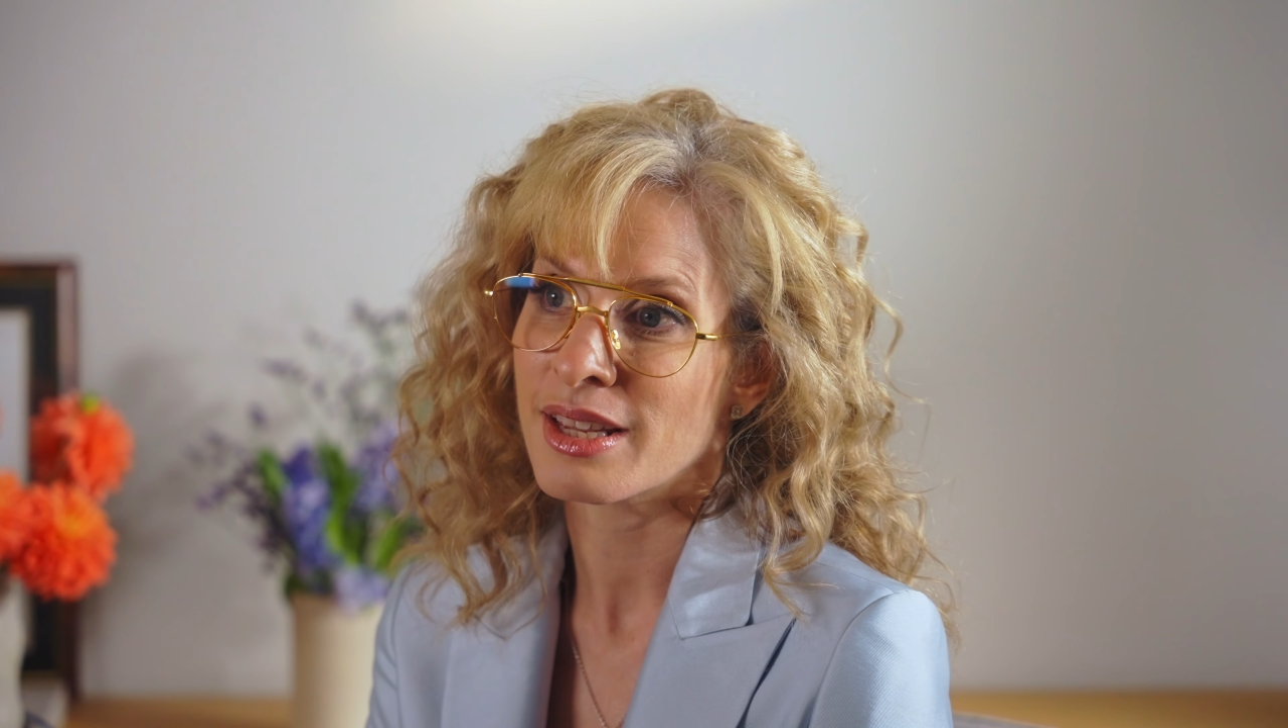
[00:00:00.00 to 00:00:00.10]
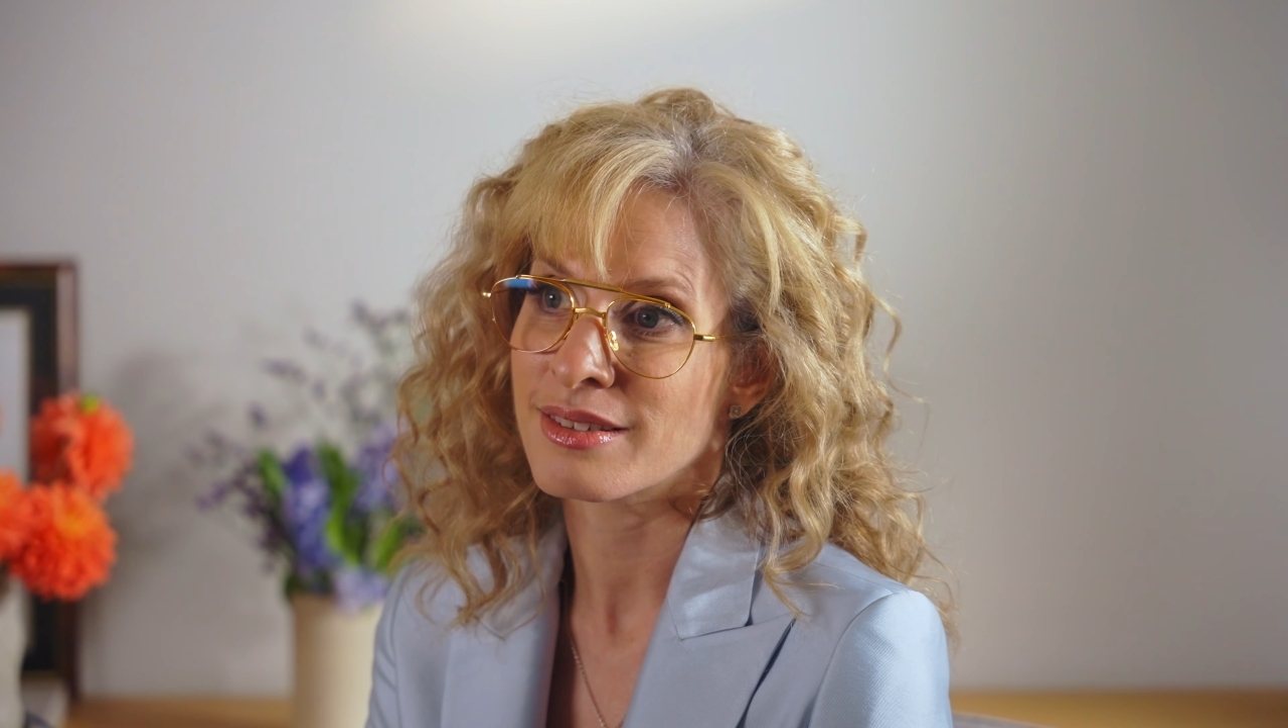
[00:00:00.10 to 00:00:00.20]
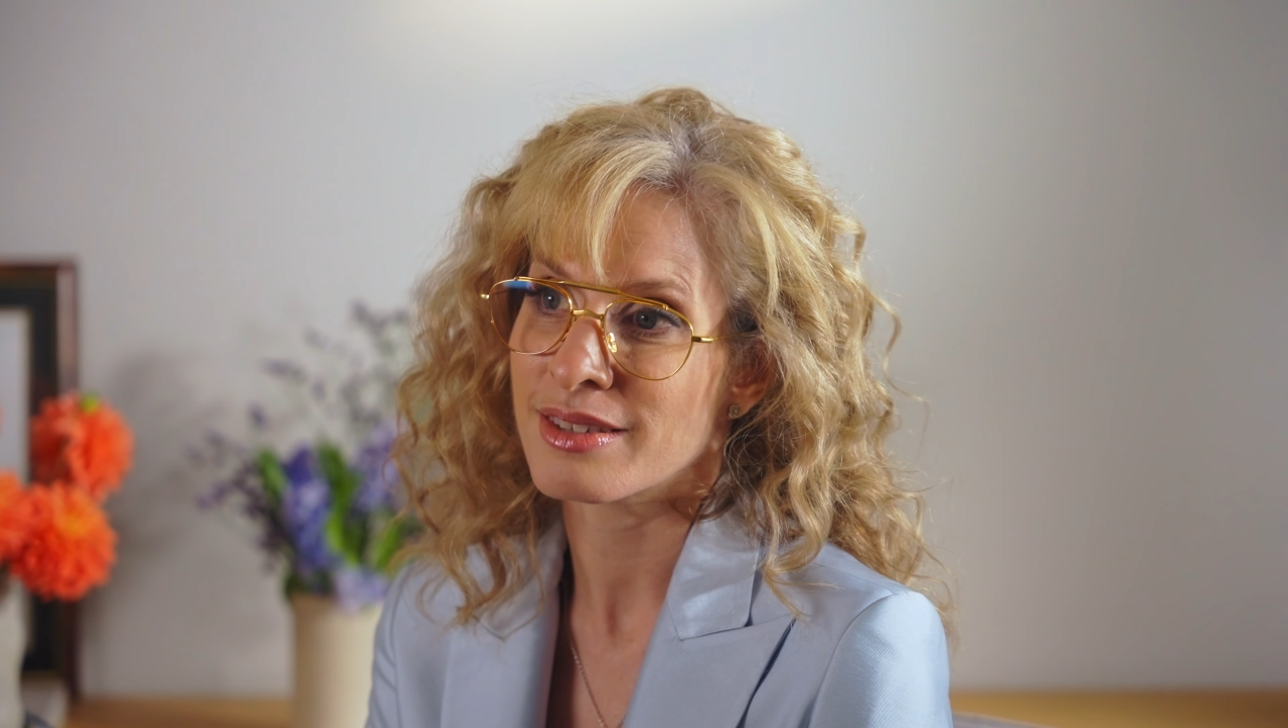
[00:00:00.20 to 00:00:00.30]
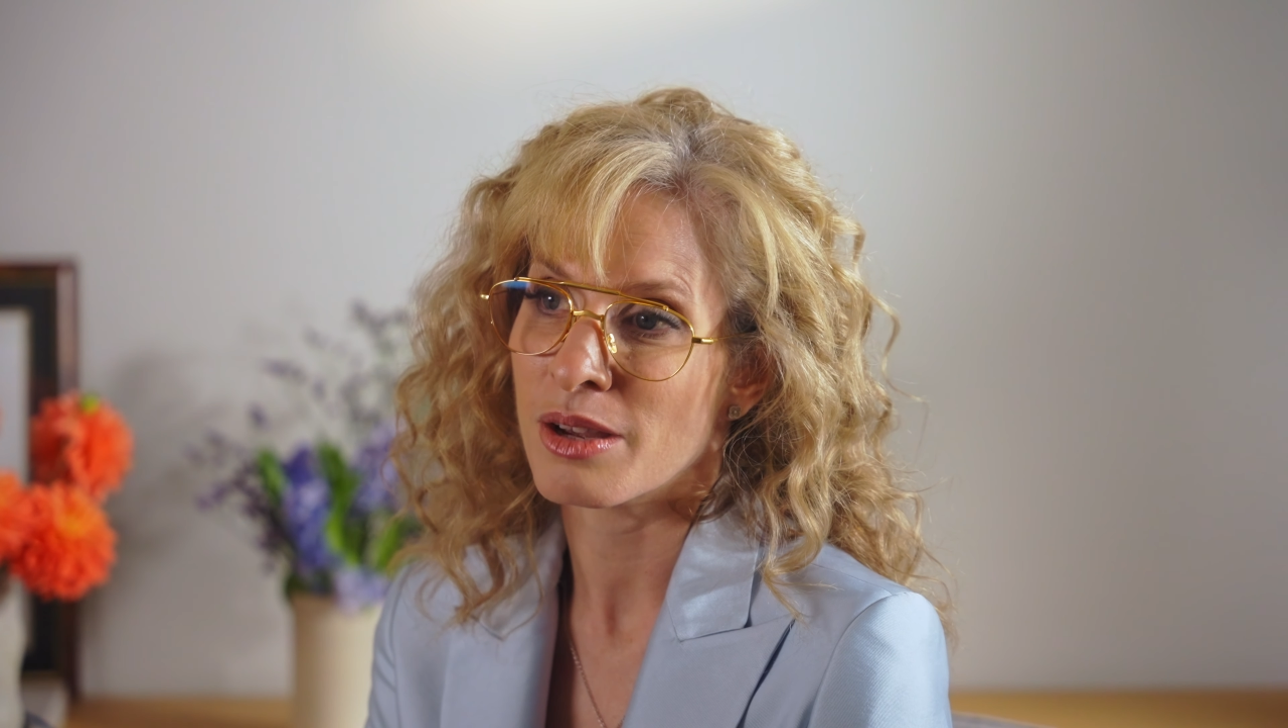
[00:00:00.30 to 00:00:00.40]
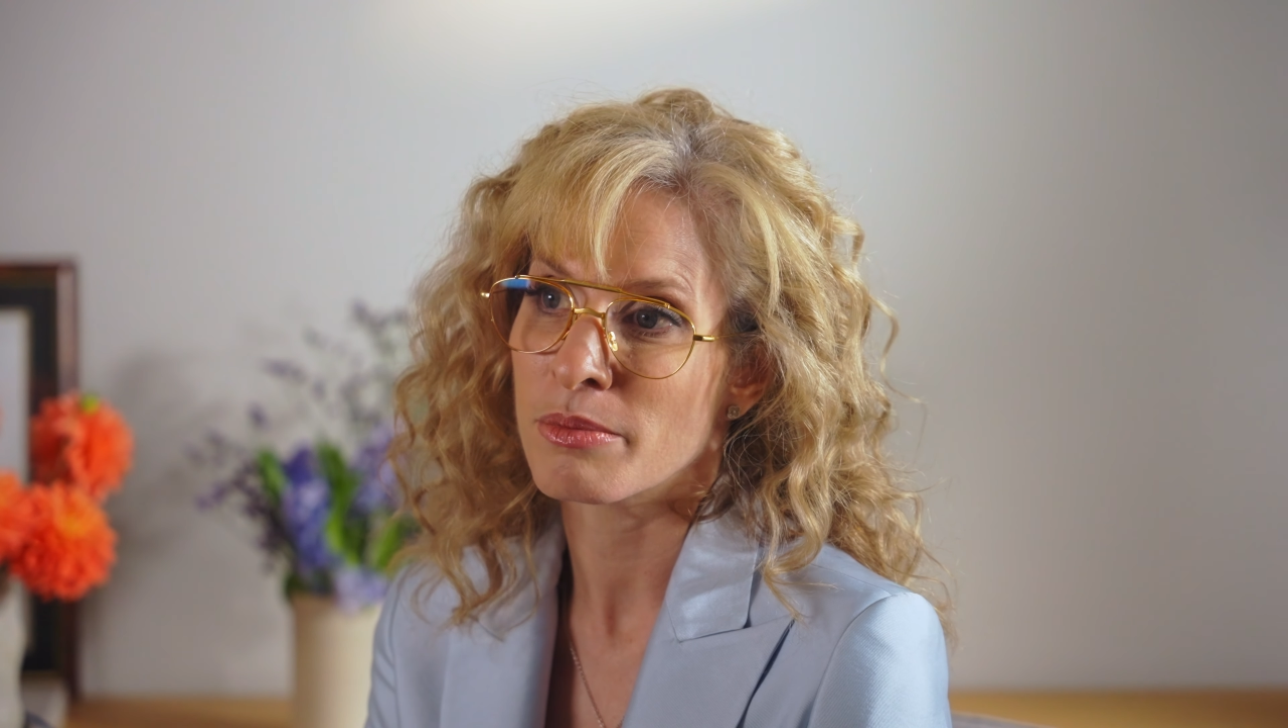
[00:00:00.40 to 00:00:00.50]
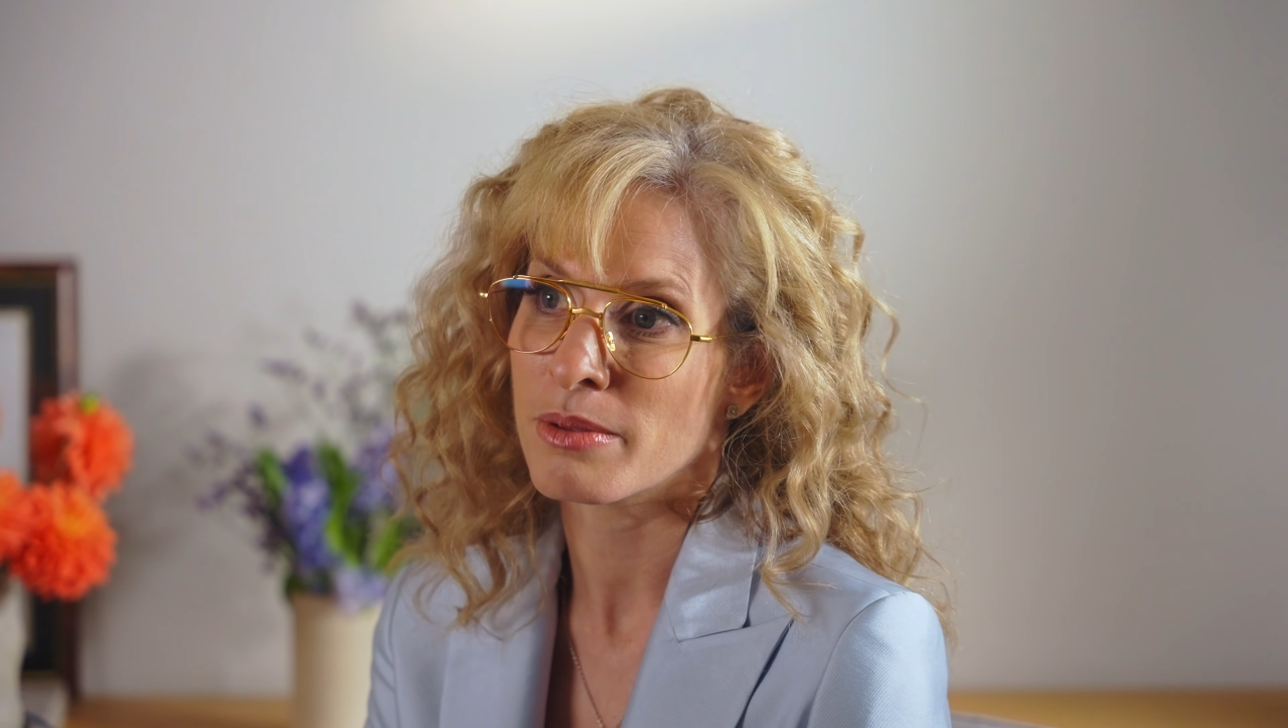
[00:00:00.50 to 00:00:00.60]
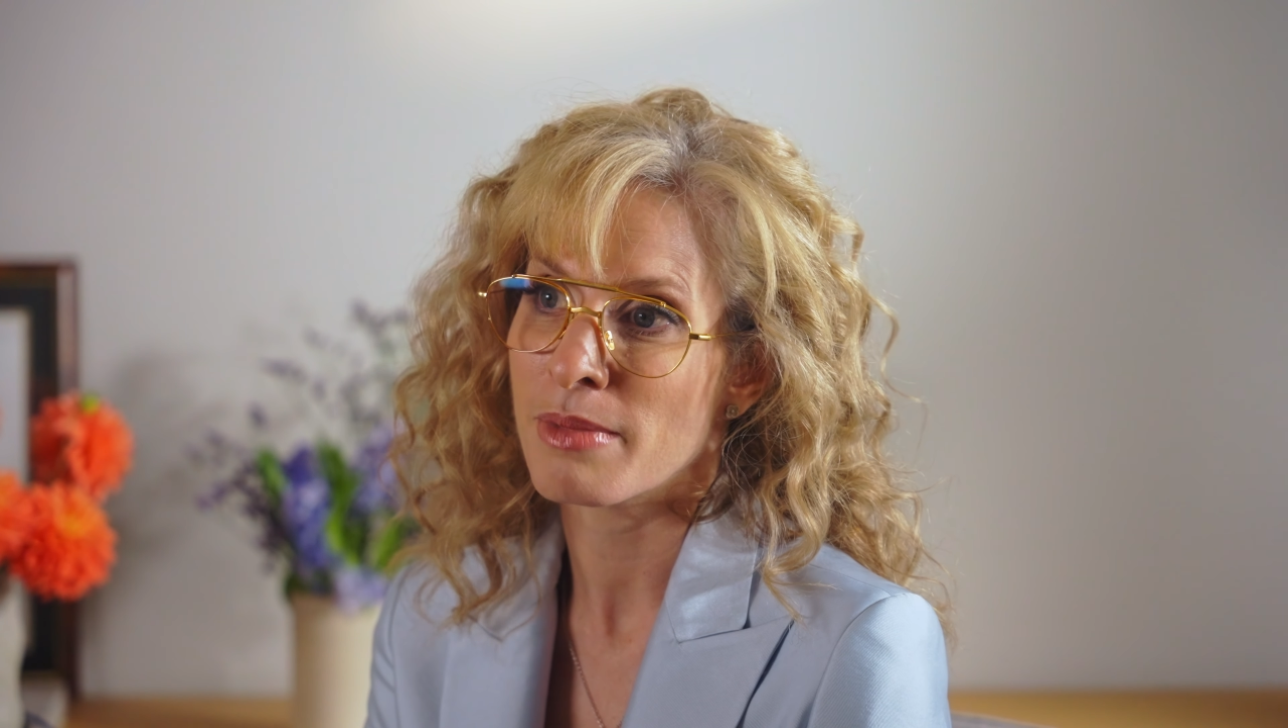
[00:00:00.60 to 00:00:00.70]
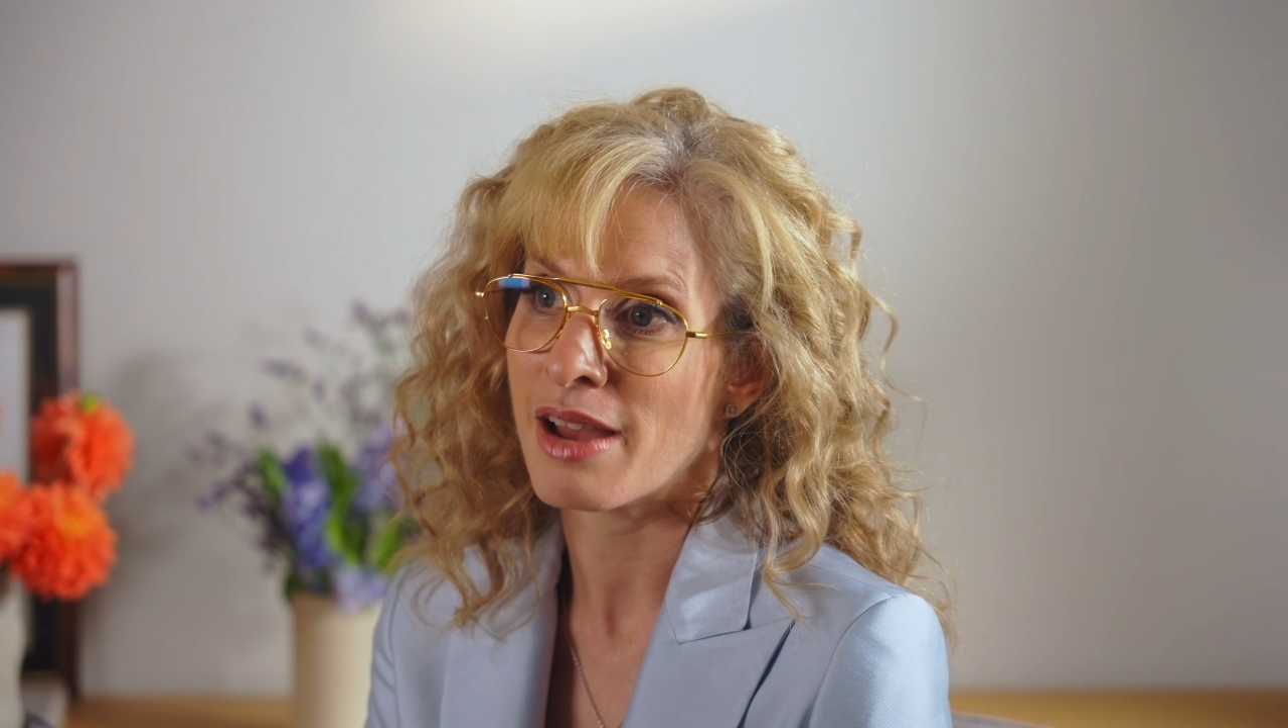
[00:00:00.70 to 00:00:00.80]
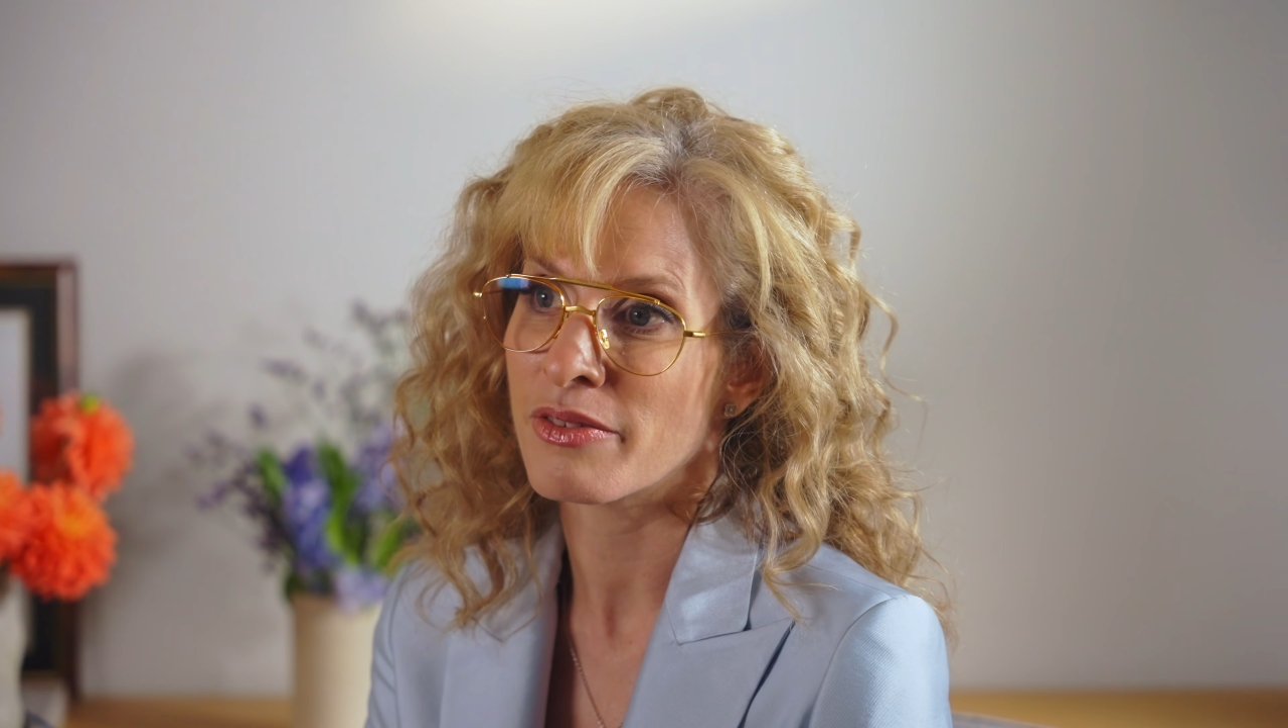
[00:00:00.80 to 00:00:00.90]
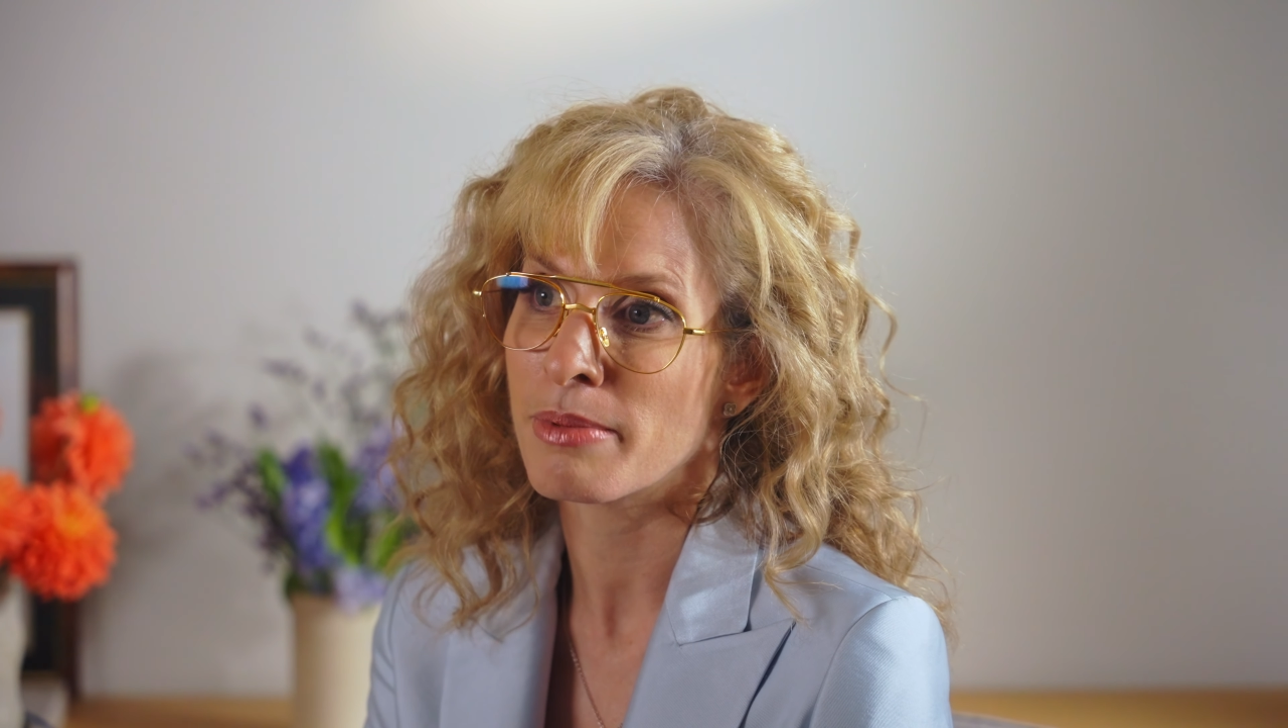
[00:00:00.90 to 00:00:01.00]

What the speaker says: it's to help them have